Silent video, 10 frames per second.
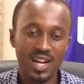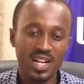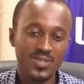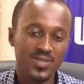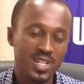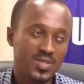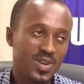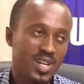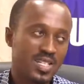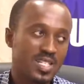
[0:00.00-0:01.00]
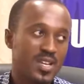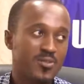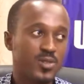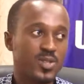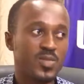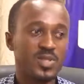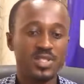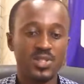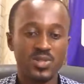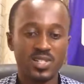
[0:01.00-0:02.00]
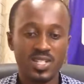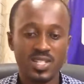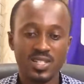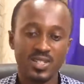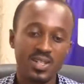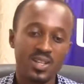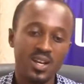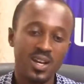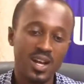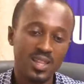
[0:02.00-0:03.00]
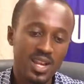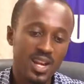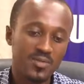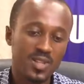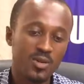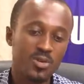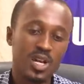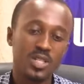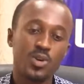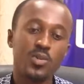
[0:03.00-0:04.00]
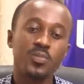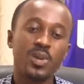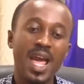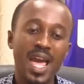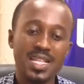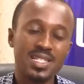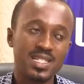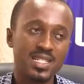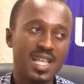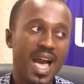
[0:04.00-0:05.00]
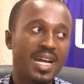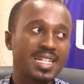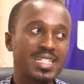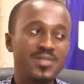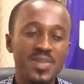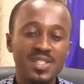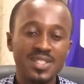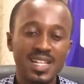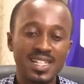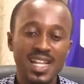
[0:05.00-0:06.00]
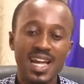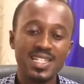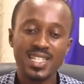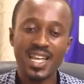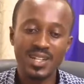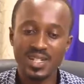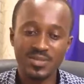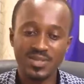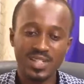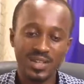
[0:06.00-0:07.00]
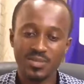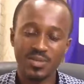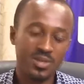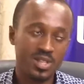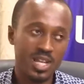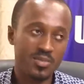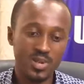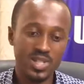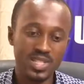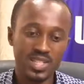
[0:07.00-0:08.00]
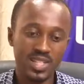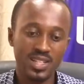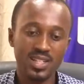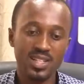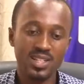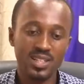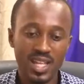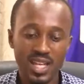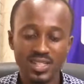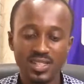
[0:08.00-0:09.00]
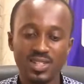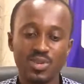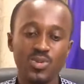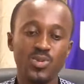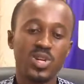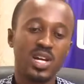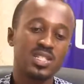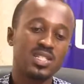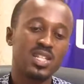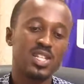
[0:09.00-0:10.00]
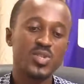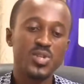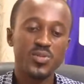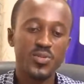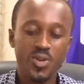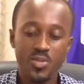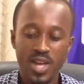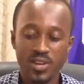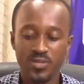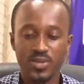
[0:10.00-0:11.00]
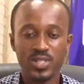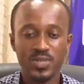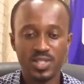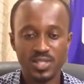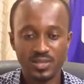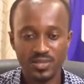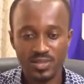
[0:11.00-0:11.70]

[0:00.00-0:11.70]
as far as its enforcement is concerned. Thereafter, we'll look at compliance, the agreement that lies therein within that policy. Then we'll look at the uniform enforcement.